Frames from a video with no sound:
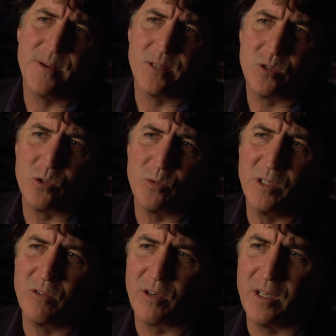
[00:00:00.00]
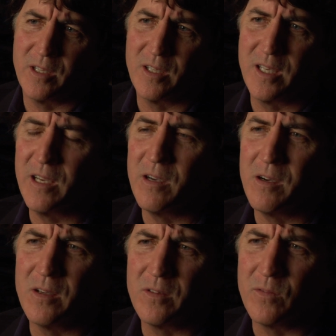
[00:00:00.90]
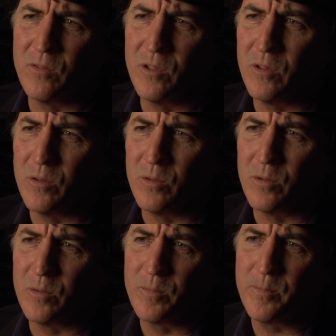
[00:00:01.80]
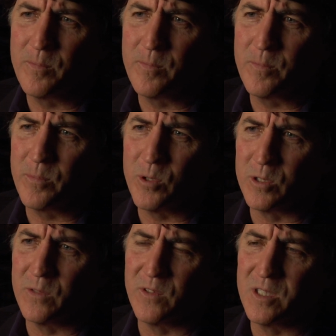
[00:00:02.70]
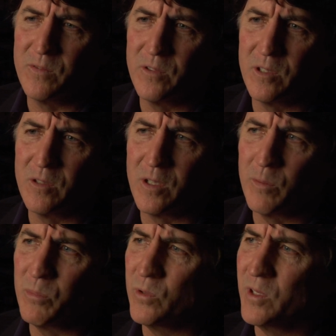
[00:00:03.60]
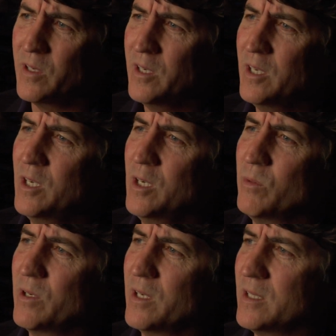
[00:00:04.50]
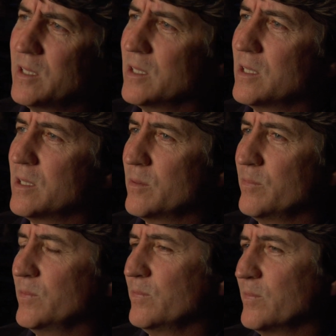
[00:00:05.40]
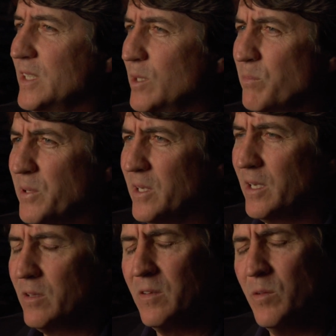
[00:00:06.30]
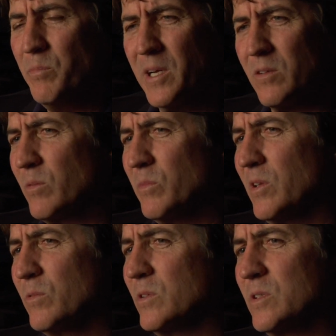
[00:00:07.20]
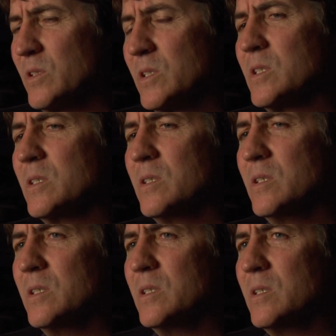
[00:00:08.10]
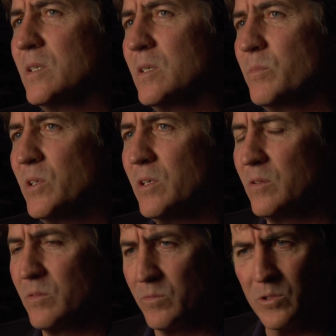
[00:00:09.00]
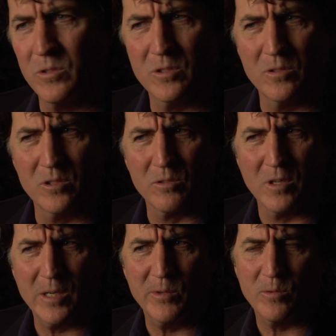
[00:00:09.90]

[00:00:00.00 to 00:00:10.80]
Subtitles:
Sturm und Drang, the chaos of the other parts of the symphony to that point. But it has this it had this impact on me that was just beyond words to describe.